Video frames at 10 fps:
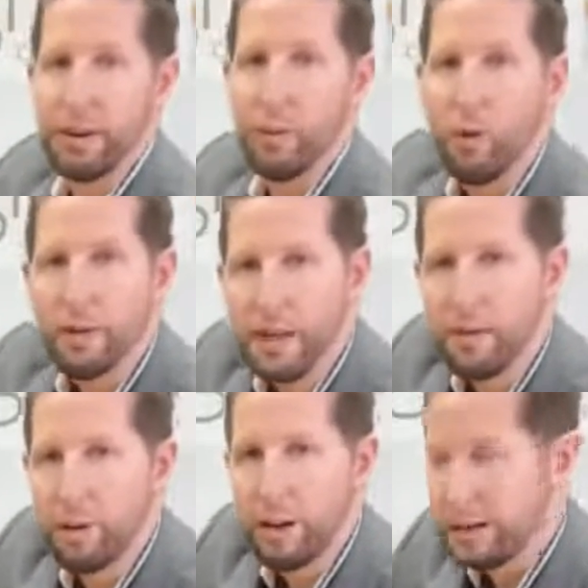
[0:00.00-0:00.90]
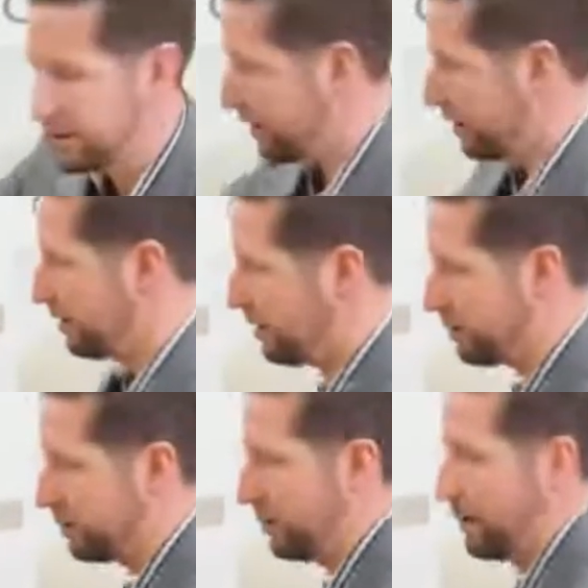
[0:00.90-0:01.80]
And what that really is gonna
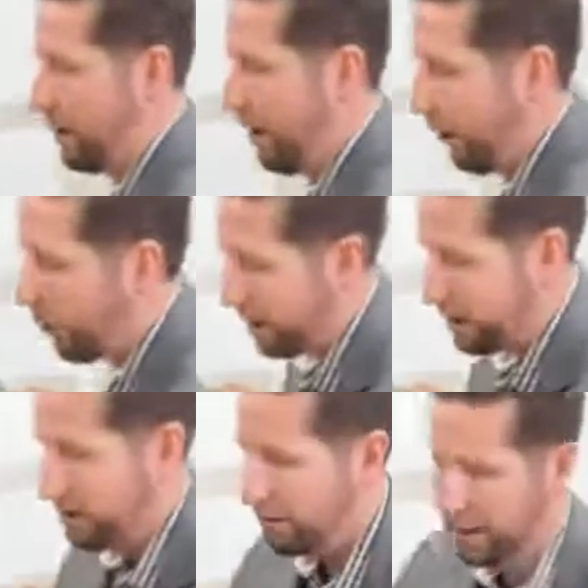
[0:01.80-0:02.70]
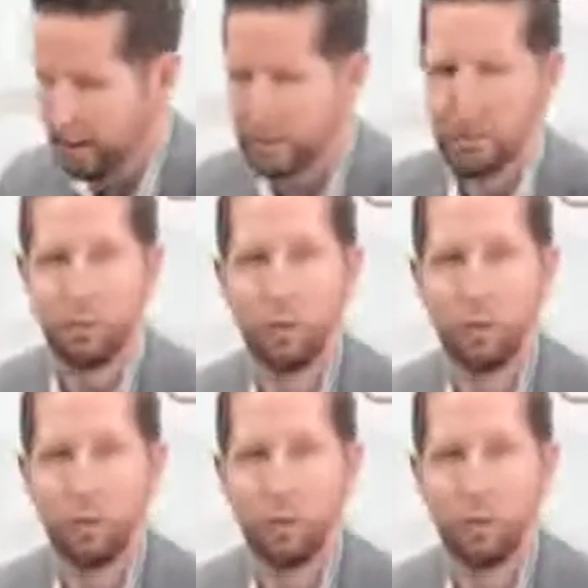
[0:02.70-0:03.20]
do when you get to